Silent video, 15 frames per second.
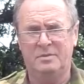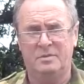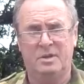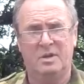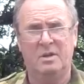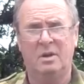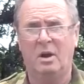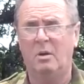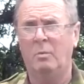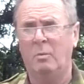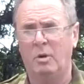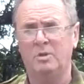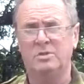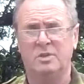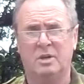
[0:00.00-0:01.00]
that you can go and
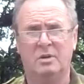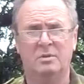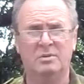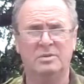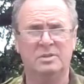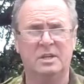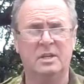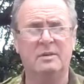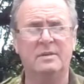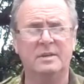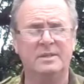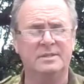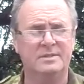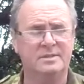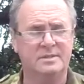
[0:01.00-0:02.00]
watch the whole
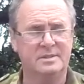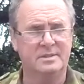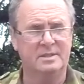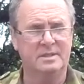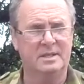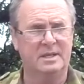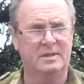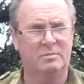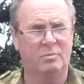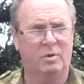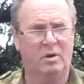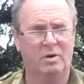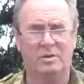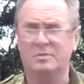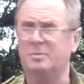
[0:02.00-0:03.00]
series in
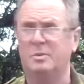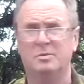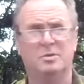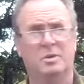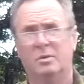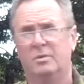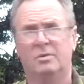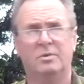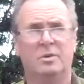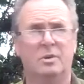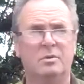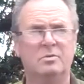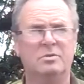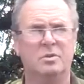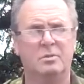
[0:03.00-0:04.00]
one, as opposed to going through
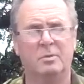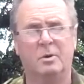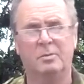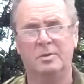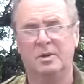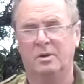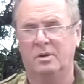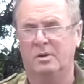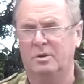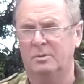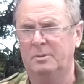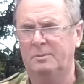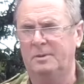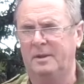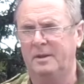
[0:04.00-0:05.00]
YouTube hoping you're going to
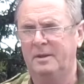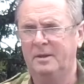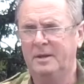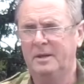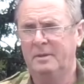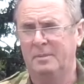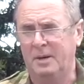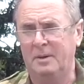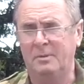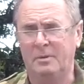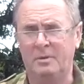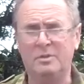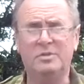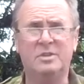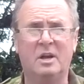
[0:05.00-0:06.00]
come up with it. But anyway,
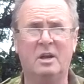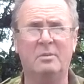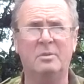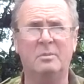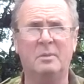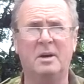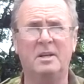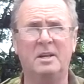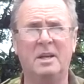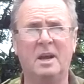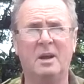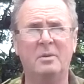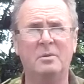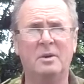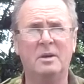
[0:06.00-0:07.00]
we're going to start with the
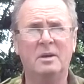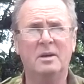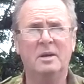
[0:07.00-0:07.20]
mighty oak.